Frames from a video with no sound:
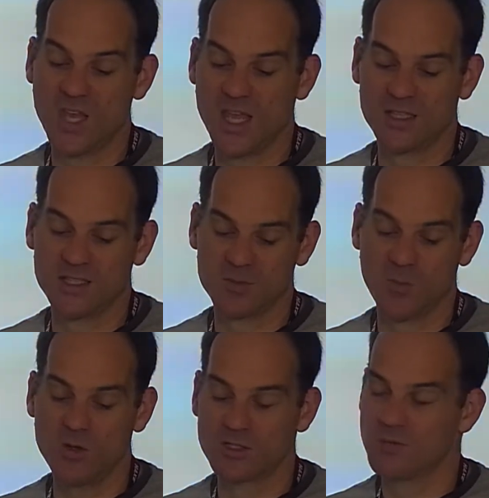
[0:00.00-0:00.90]
It's
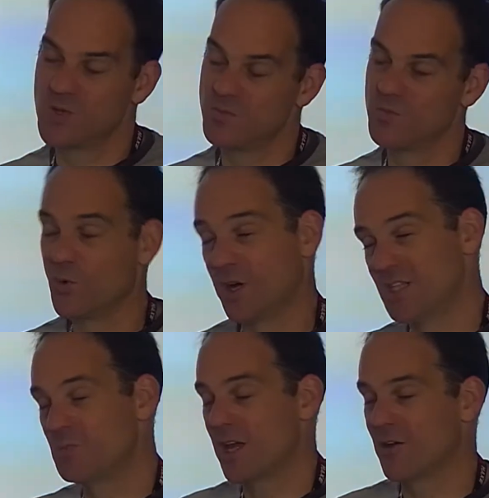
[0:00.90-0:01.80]
supposed to be, well, it
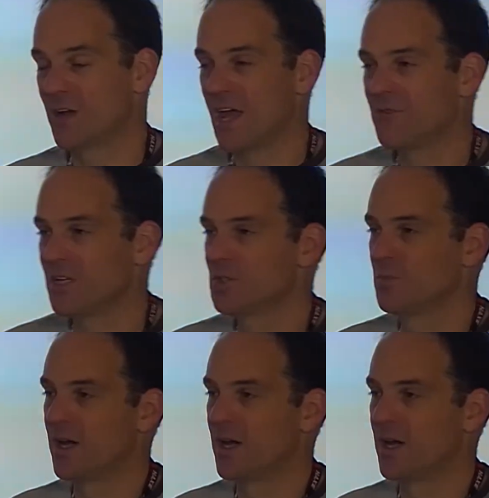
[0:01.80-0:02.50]
is better on average,